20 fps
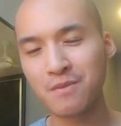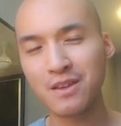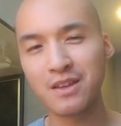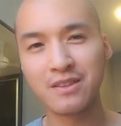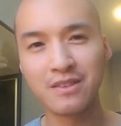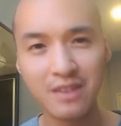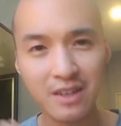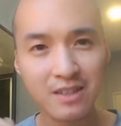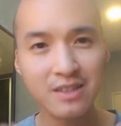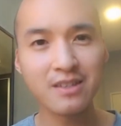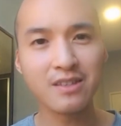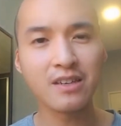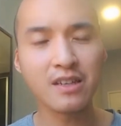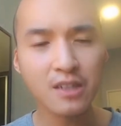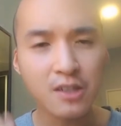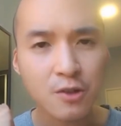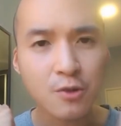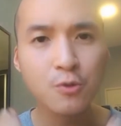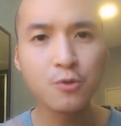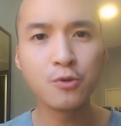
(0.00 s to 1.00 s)
This
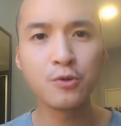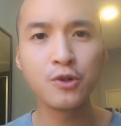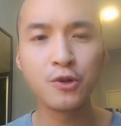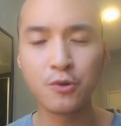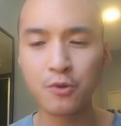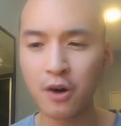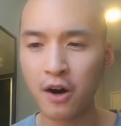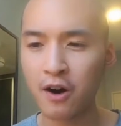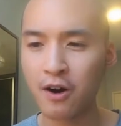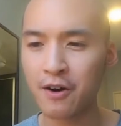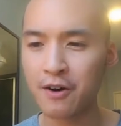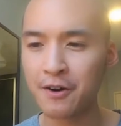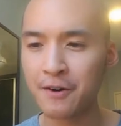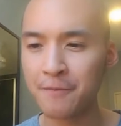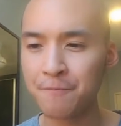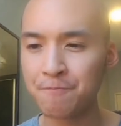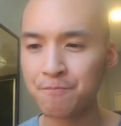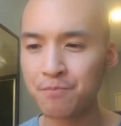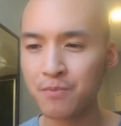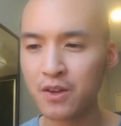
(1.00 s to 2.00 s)
is who you are.
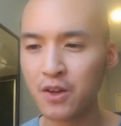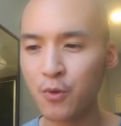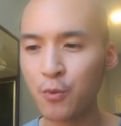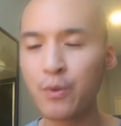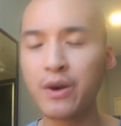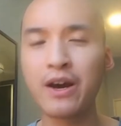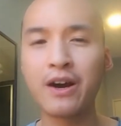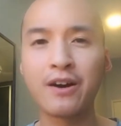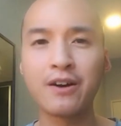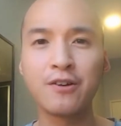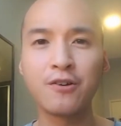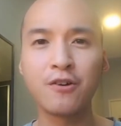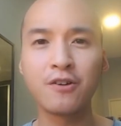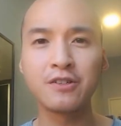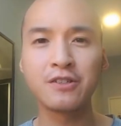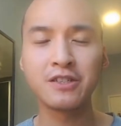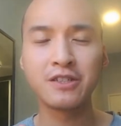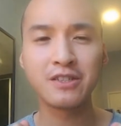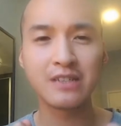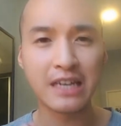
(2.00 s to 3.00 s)
We are not
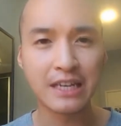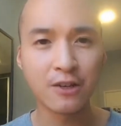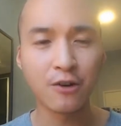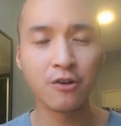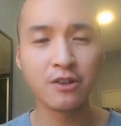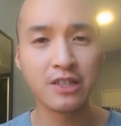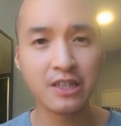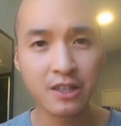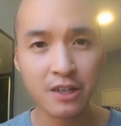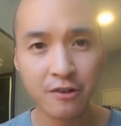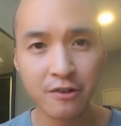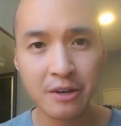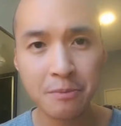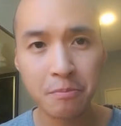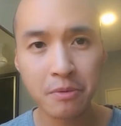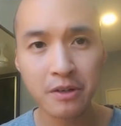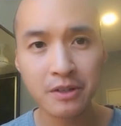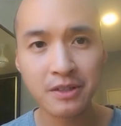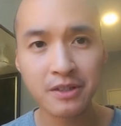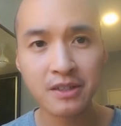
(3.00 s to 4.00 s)
just an ordinary
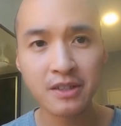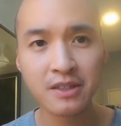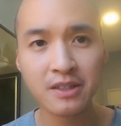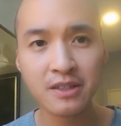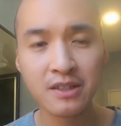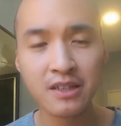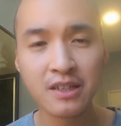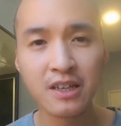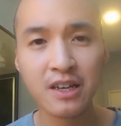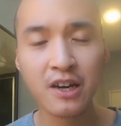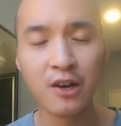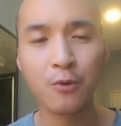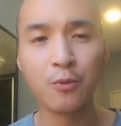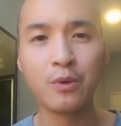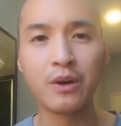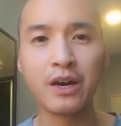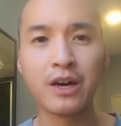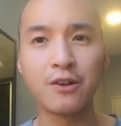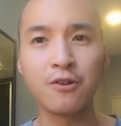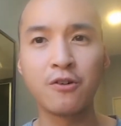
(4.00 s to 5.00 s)
person. We
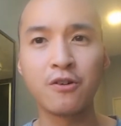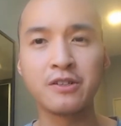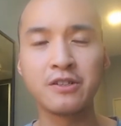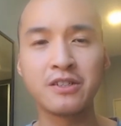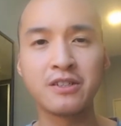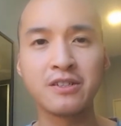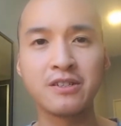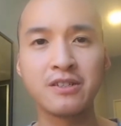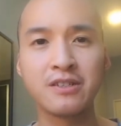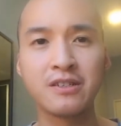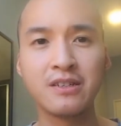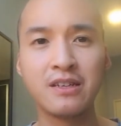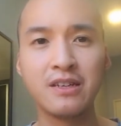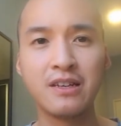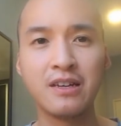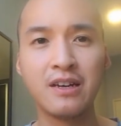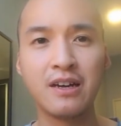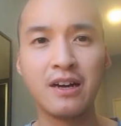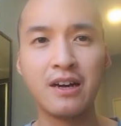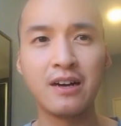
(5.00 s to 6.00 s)
are not just
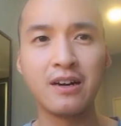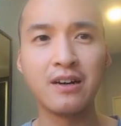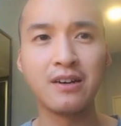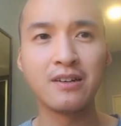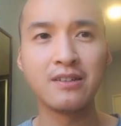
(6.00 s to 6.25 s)
uh,